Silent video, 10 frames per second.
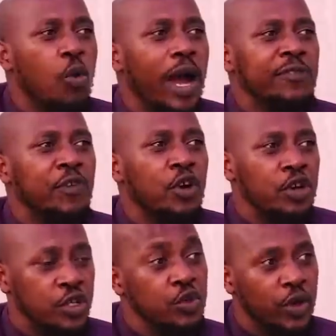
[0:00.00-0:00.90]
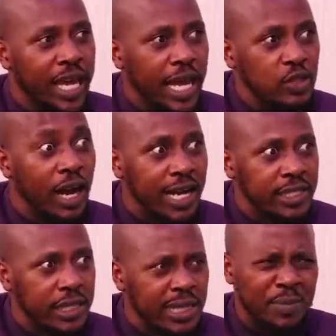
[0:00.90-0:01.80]
go quiet for long, you care, you're
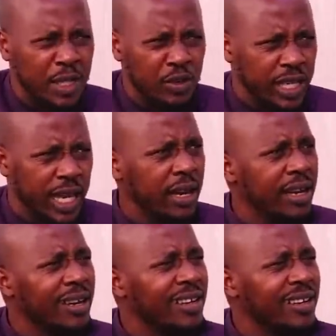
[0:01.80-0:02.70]
hurting. Them, they don't care.